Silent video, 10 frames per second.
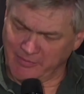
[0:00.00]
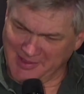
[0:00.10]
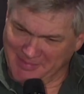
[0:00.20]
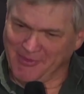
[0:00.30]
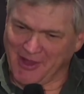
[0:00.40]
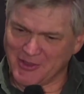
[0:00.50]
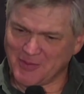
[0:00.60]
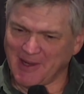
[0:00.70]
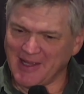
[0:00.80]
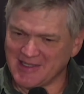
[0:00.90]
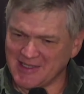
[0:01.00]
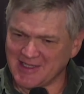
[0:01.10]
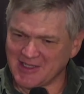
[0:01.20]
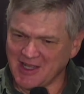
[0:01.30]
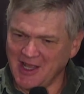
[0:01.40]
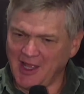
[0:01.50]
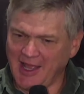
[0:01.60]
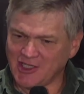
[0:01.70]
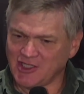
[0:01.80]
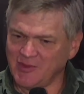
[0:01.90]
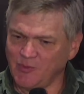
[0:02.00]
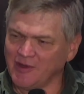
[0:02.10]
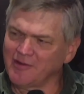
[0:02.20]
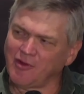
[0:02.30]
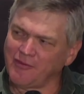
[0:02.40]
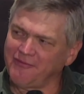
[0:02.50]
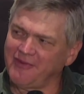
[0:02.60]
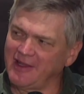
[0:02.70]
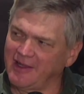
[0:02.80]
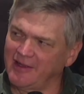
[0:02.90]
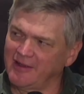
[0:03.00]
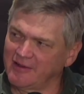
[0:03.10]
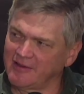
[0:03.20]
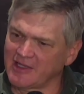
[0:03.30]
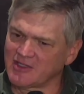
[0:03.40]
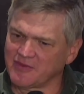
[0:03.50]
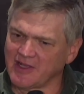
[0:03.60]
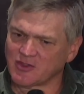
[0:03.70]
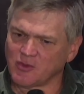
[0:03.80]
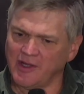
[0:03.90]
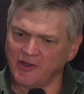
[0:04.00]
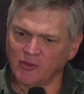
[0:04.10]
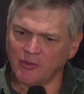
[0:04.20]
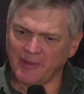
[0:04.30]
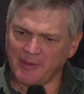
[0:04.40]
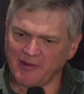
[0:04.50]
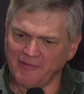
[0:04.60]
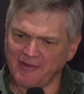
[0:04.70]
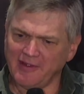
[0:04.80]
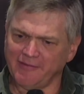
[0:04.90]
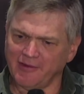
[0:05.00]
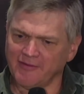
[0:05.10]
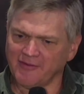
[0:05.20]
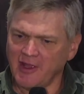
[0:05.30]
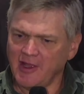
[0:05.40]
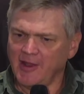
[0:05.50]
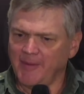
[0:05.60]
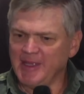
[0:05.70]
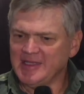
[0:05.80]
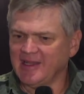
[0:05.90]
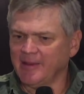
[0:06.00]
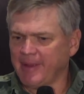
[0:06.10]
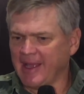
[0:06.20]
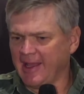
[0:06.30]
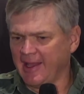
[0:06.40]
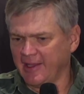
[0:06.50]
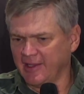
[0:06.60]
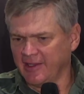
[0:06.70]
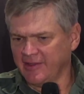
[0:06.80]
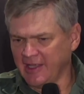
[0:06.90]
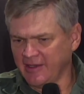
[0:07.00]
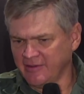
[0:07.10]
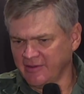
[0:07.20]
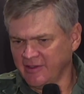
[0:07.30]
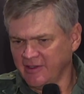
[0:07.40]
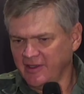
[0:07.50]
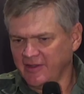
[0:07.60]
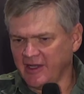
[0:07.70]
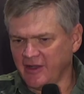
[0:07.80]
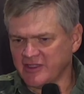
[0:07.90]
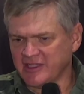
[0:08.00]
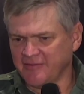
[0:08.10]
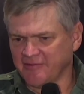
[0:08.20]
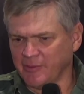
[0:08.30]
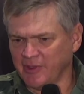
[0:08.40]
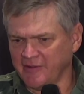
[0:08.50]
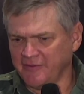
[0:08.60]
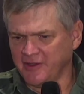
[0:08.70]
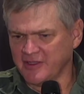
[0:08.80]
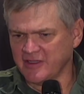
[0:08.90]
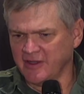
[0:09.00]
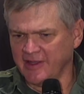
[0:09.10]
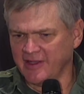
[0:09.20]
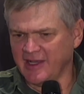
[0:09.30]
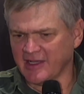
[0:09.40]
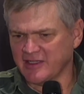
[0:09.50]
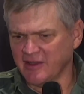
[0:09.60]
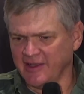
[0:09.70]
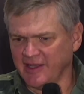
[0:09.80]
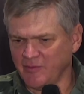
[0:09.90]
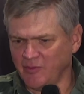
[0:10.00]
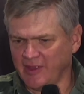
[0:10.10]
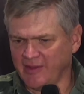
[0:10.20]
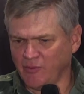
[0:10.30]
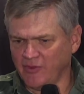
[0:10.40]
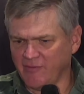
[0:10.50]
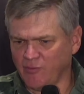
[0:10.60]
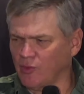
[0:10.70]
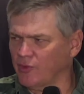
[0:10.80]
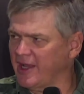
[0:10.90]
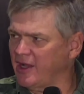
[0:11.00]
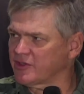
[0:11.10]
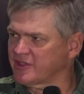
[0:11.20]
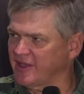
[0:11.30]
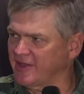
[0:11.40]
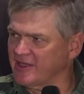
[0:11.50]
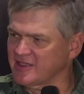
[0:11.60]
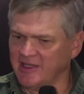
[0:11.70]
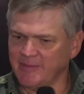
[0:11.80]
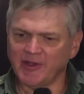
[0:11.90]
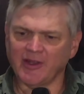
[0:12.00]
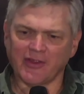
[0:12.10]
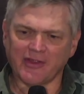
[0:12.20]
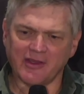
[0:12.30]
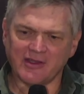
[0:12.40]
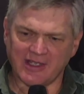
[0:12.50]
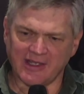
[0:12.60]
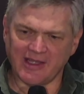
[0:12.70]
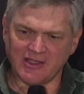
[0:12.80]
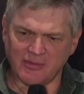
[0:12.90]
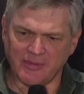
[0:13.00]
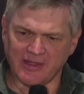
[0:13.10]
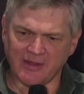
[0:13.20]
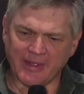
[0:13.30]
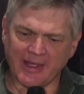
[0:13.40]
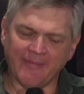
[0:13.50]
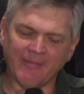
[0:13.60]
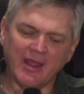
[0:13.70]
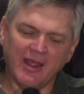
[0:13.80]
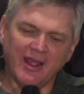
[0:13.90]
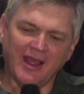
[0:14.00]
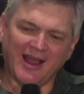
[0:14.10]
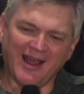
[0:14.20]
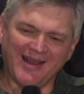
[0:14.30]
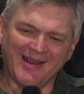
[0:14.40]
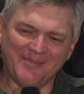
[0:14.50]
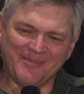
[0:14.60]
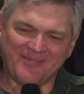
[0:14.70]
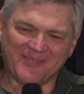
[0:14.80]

in those places, it's actually one of fear. That's, that's quite normal. People are fearful of meeting a bear, and then they don't sleep very well the first night. The next night, they, they, they've worn out, and then they sleep. And on the third day, they do meet the bear. Um,